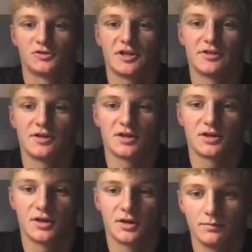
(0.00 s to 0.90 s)
I think
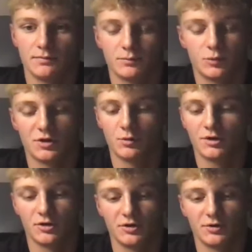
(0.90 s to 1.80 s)
we're
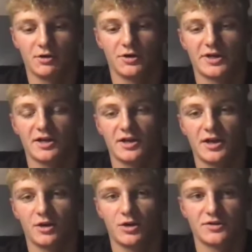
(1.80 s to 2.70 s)
not really getting
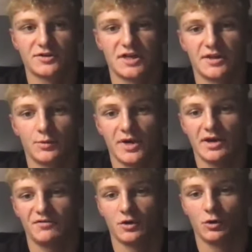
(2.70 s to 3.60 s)
angry on the sideline. We
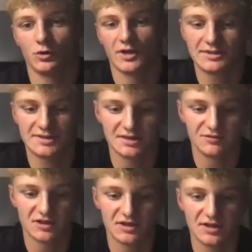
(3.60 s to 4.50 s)
have the whole like
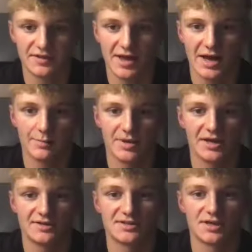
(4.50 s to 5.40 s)
TV and the
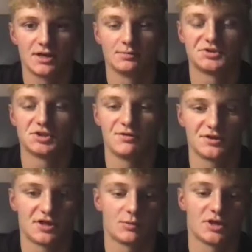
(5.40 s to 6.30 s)
iPad set up. So every
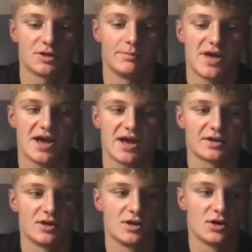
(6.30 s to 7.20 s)
time we come back,
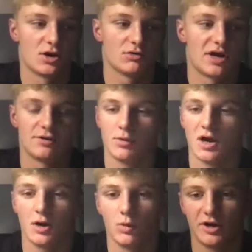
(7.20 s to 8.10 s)
our
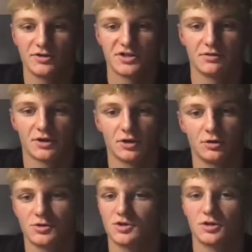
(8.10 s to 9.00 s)
wide receiver
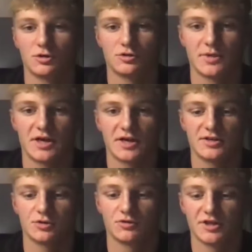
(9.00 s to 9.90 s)
coach, Coach Maddie's
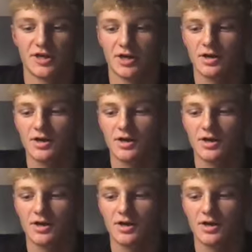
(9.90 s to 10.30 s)
over there.